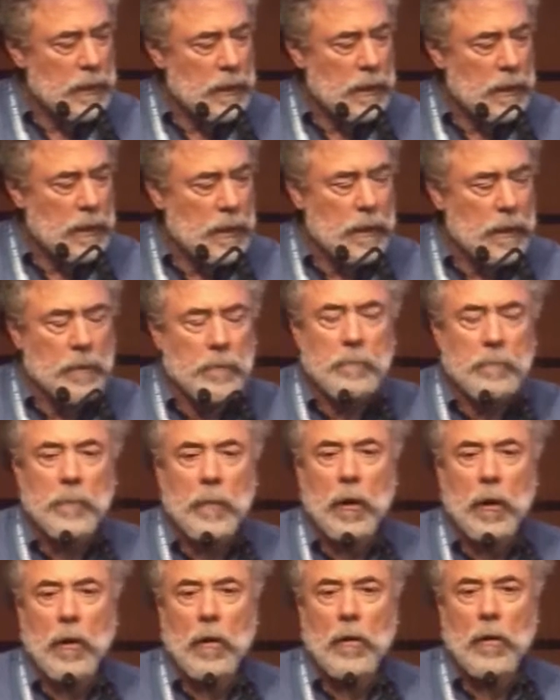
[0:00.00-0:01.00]
are
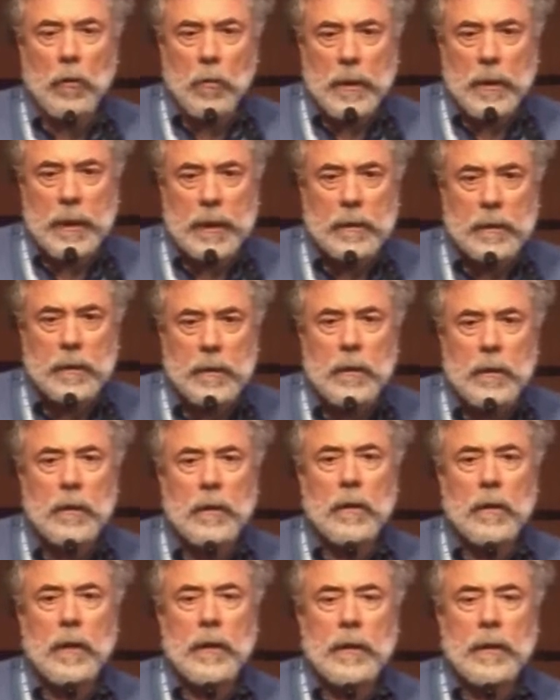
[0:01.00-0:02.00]
located
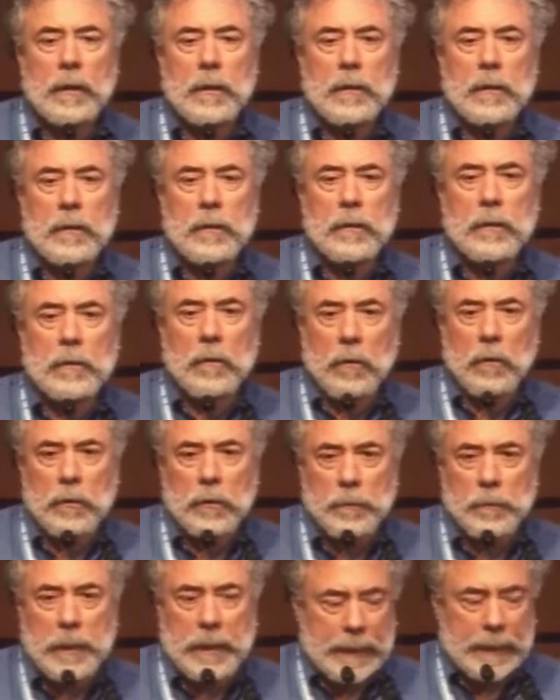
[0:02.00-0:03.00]
on
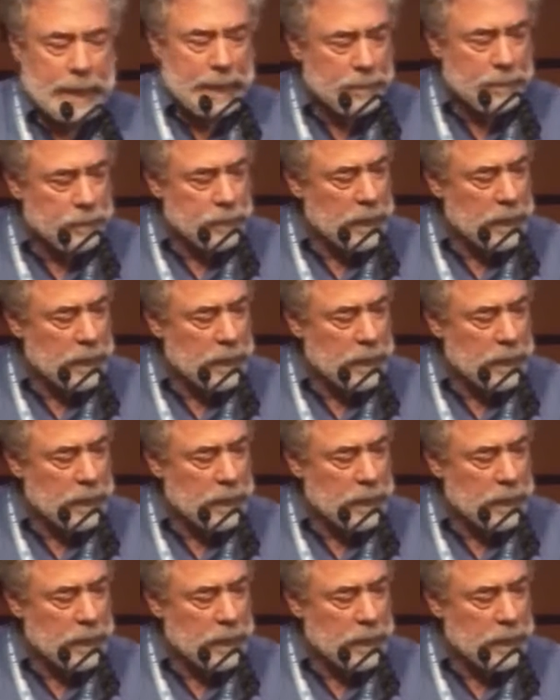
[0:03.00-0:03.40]
the planet.